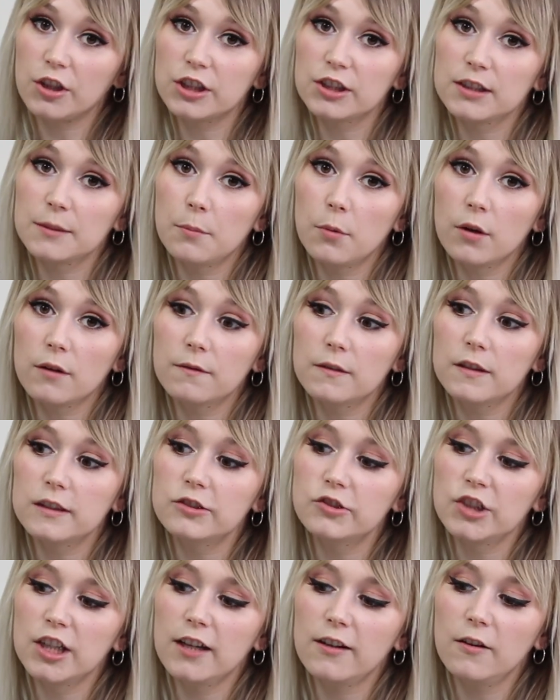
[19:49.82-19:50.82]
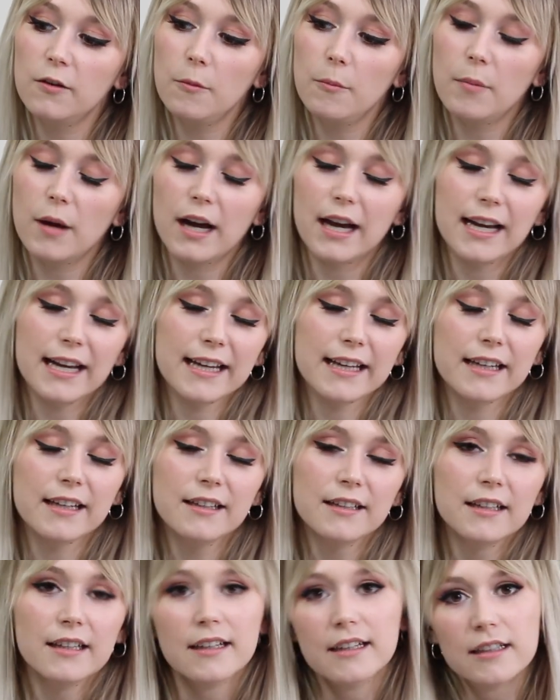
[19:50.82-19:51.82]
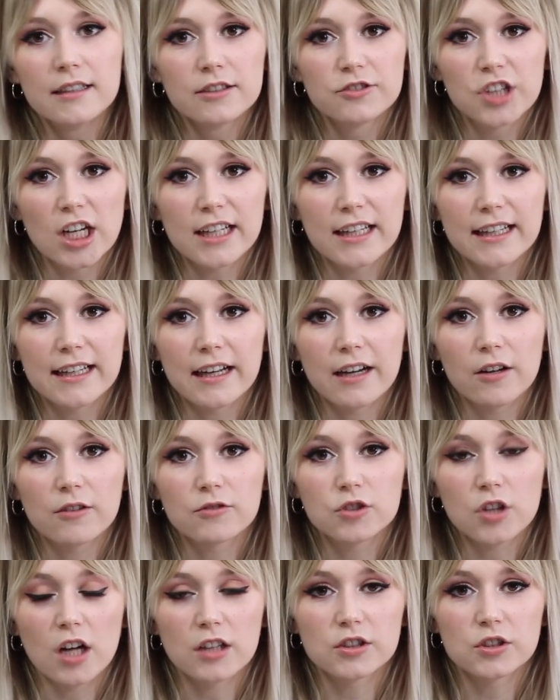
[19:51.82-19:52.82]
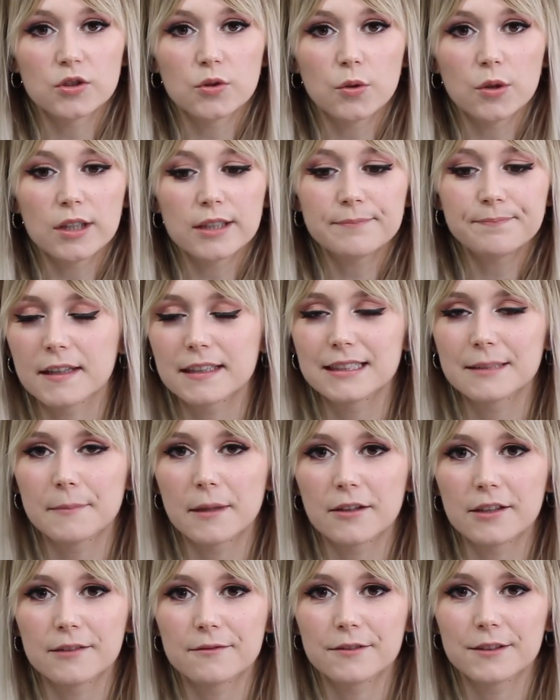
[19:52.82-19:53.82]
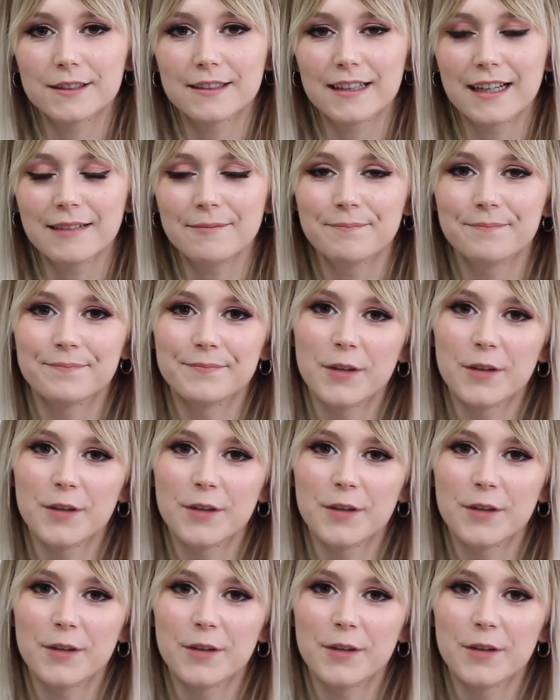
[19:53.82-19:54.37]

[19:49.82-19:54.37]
your support for this channel by checking out .store. That's about it for today.